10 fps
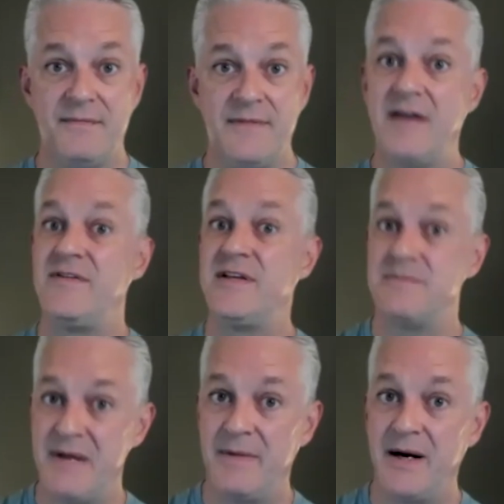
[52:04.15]
They have these
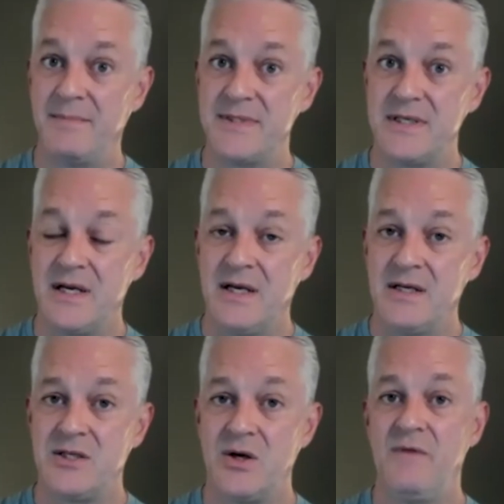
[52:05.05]
minimums.
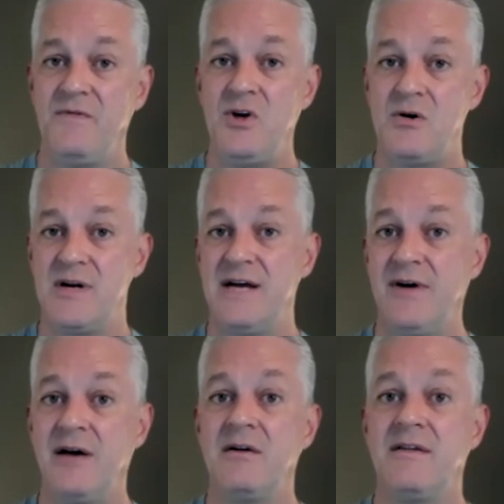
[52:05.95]
So if you don't have
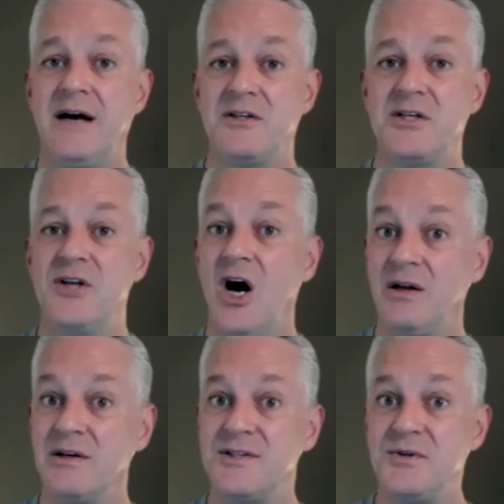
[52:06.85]

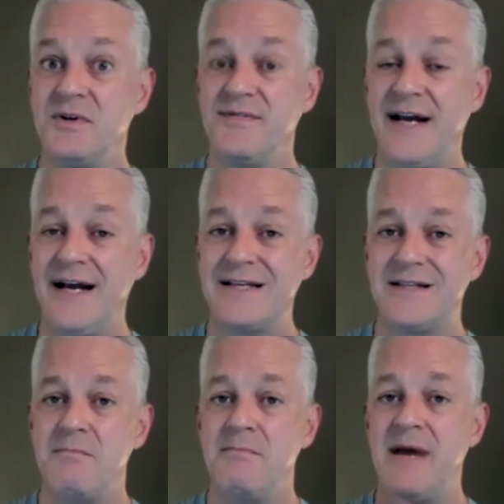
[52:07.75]
$100,000 to invest,
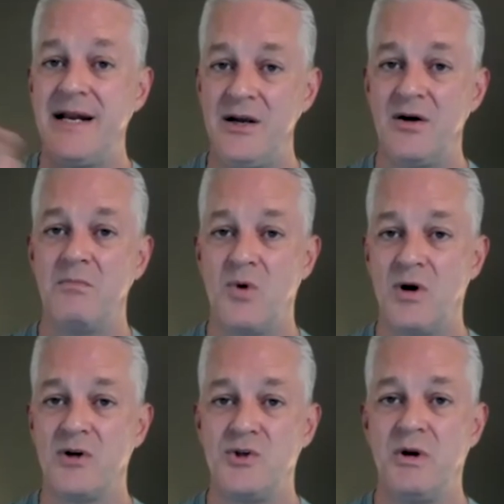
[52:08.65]
and many are
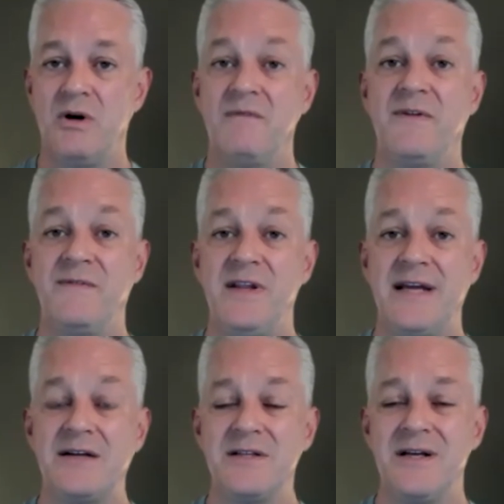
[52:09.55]
more
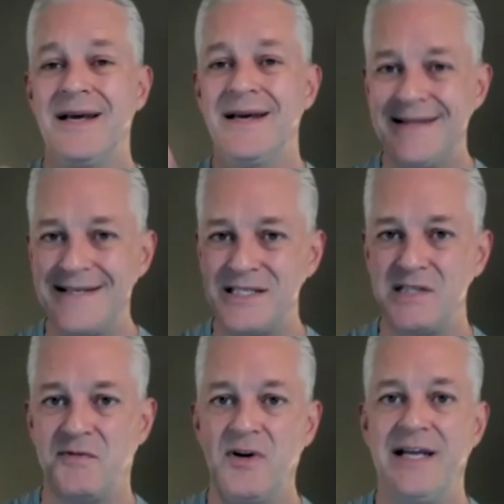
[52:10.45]
250,000, this is
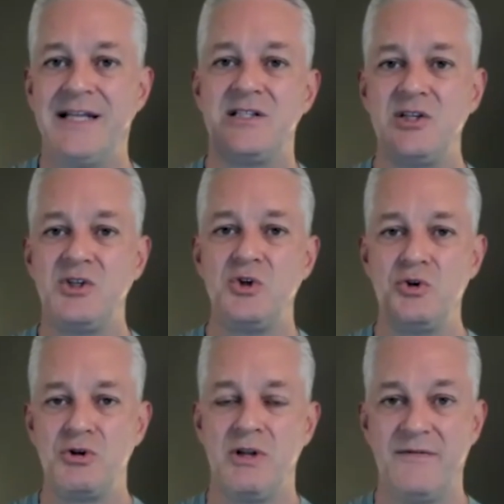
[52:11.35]
for
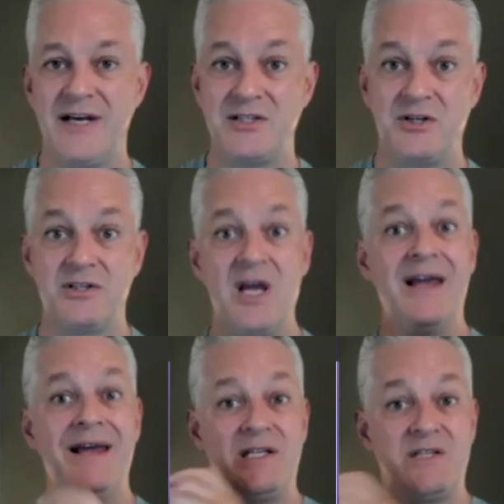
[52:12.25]
institutional investors.
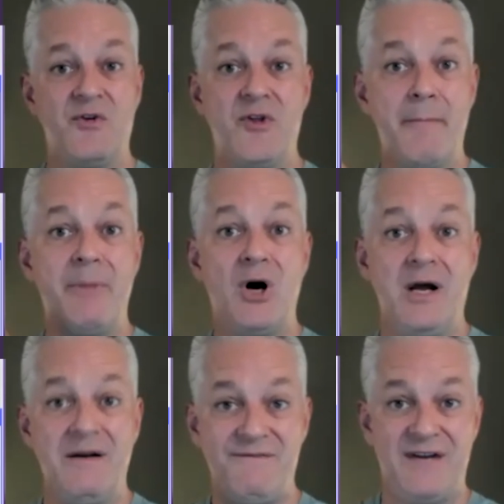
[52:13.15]
It's for the
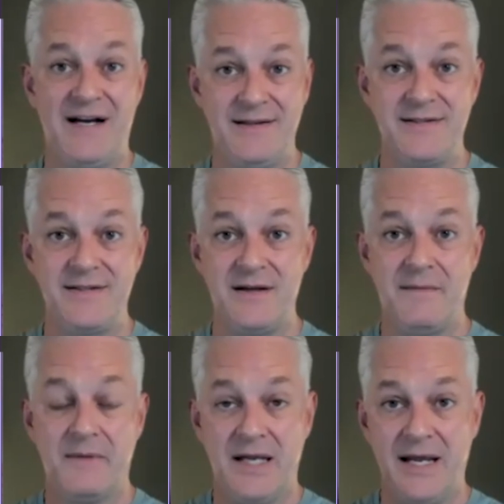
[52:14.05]
bond funds.
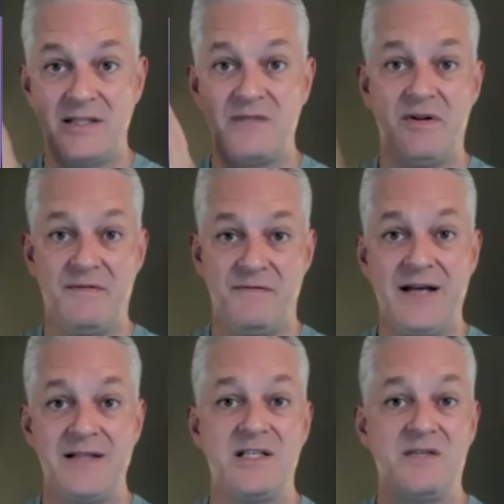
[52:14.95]
Okay, it's for the
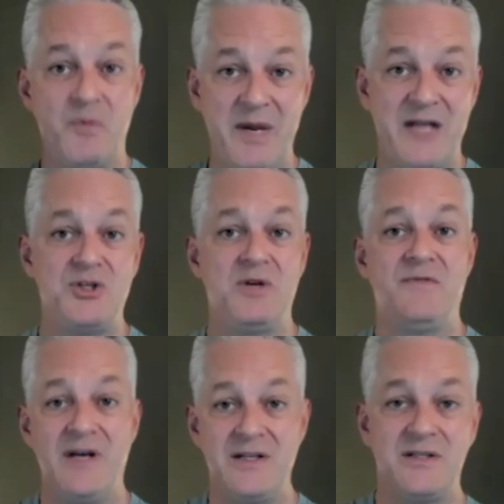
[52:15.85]
funds, it's for pension
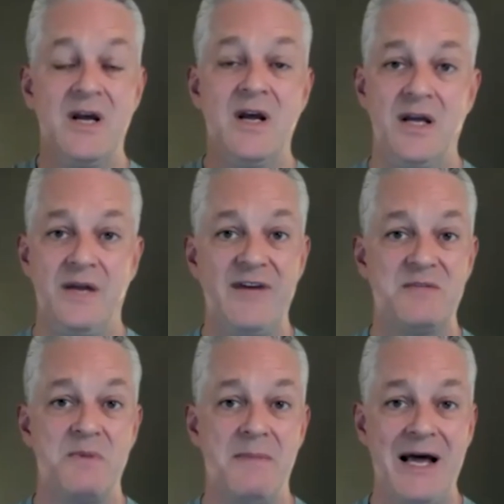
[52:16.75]
funds,
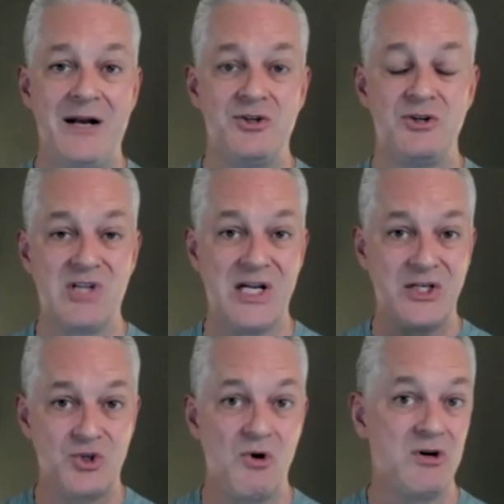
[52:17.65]
investment managers like
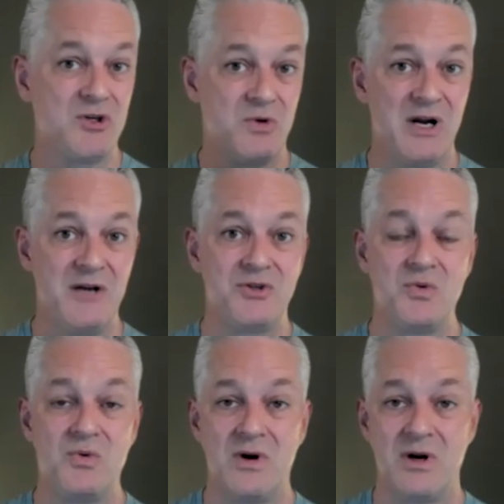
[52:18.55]
Schroders, where I used to
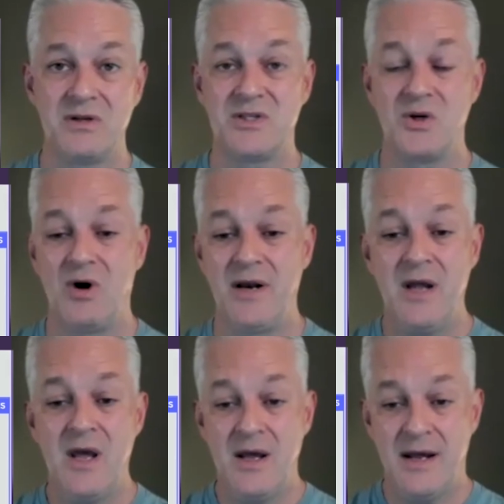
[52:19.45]
work, and so on,
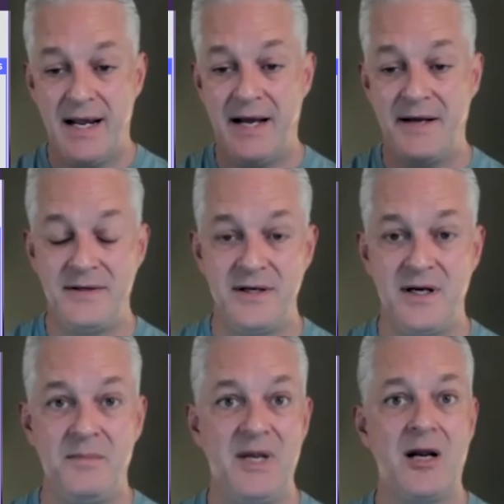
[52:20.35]
and
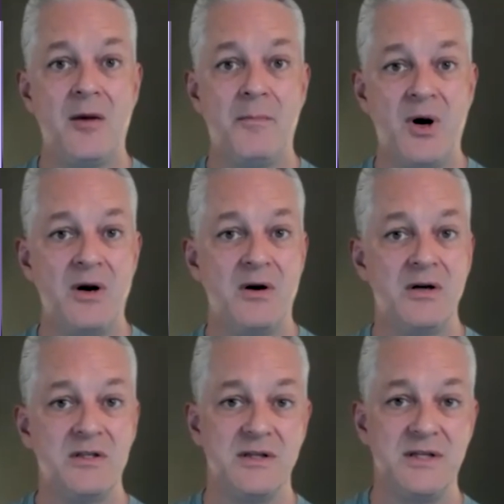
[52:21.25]
income
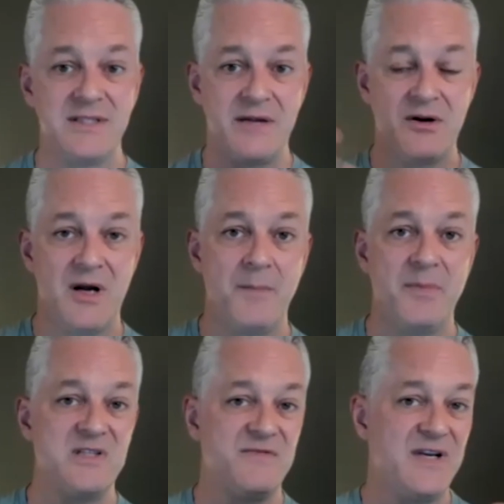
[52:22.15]
partners and these other
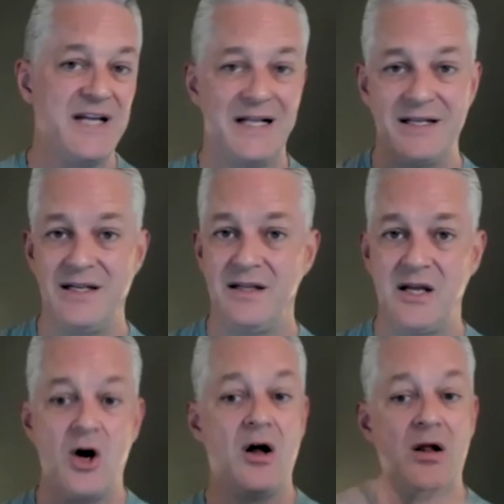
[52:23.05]
companies, Fidelity, they
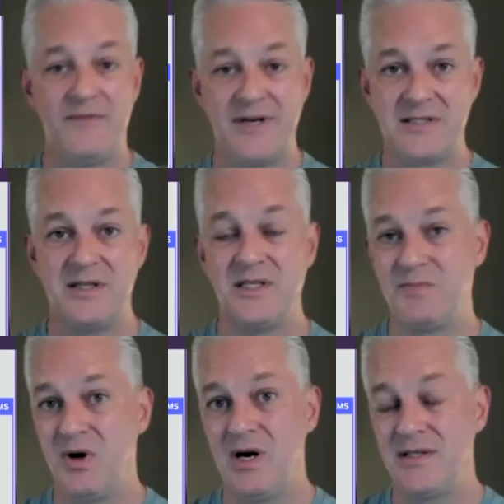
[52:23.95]
all invest in these
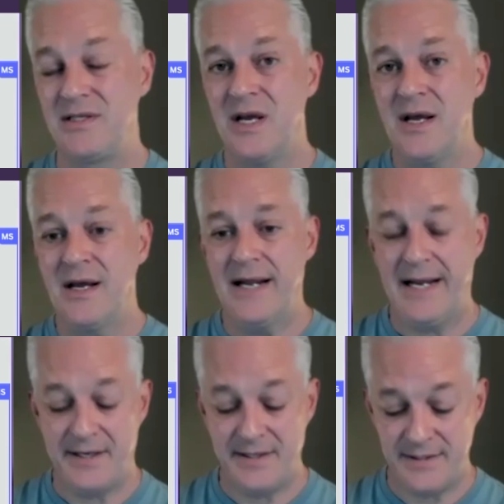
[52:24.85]
bonds,
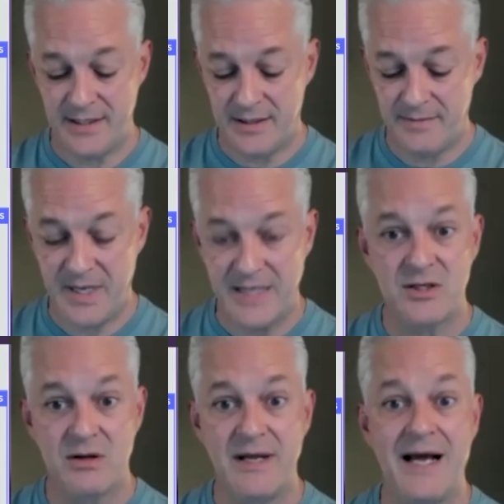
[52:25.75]
and
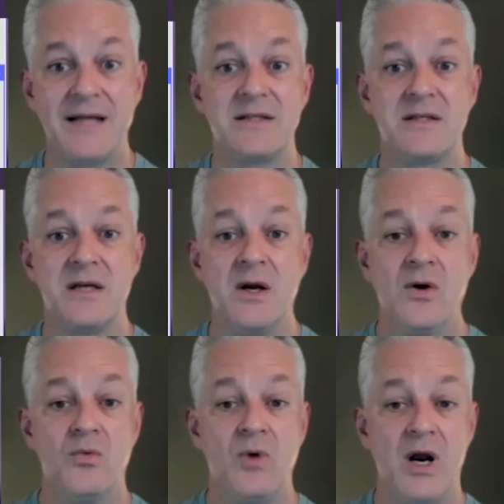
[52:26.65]
so that's
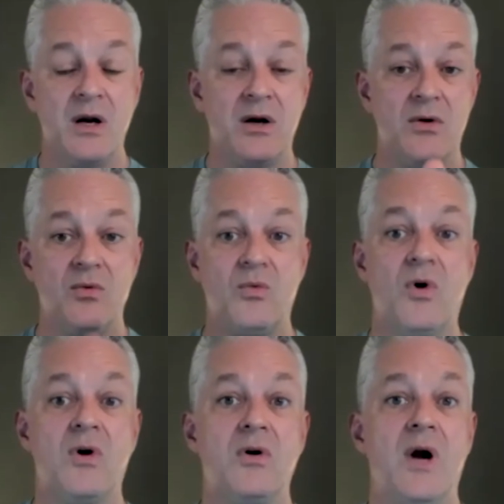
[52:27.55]
where
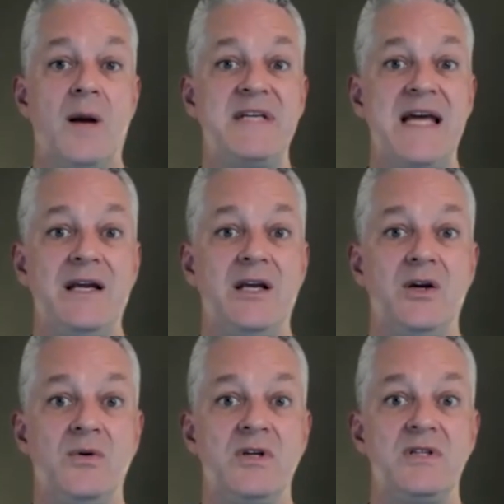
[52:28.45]
I'm taking
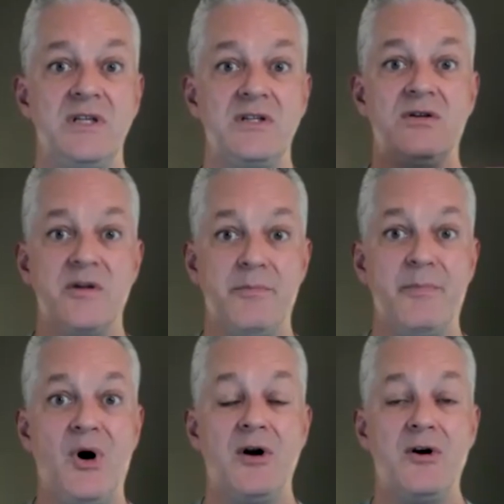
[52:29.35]
you, is into the
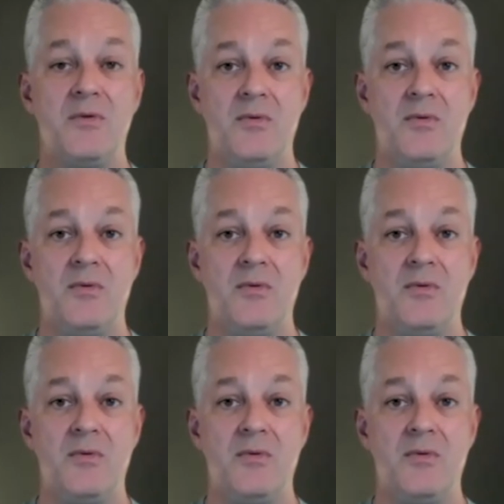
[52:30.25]
bond.